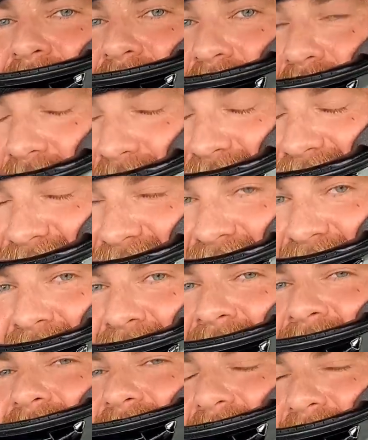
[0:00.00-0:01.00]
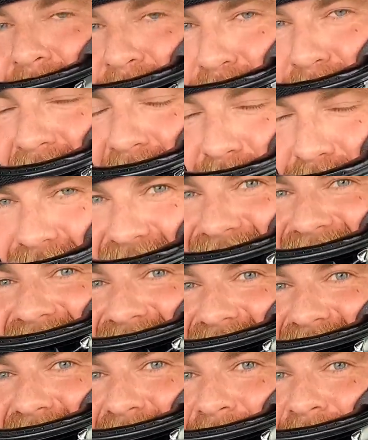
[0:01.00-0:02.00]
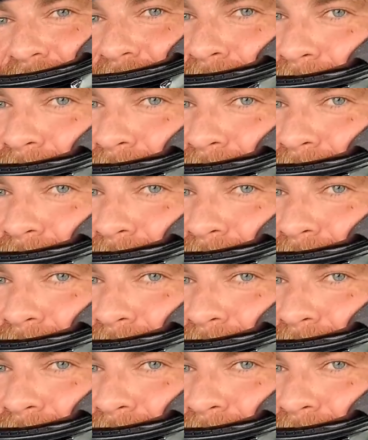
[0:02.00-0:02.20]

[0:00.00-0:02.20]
causing a better ET.